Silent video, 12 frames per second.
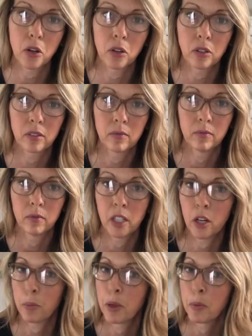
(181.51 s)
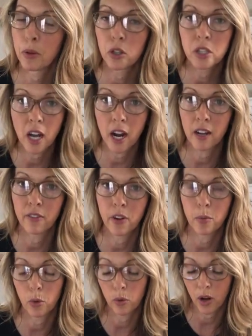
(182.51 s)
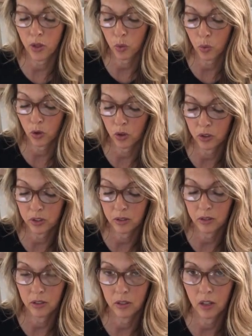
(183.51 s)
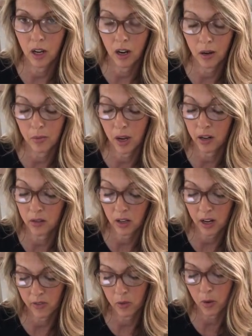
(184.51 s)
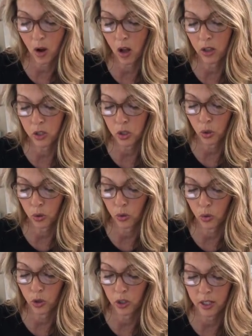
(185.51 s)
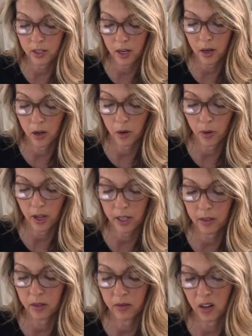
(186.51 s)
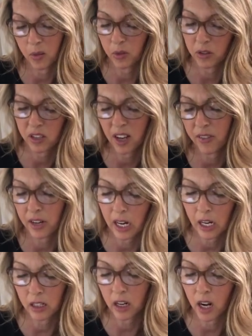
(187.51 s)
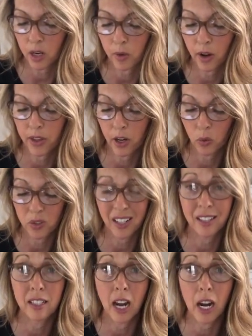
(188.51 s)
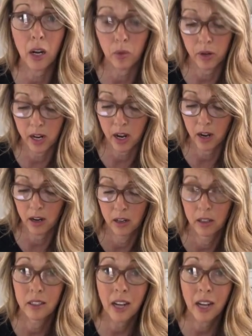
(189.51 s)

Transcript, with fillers: that are, you know, people are dying from around the world. I don't have them all in total order because I know like number 7, 8, 9 around there was like diarrhea,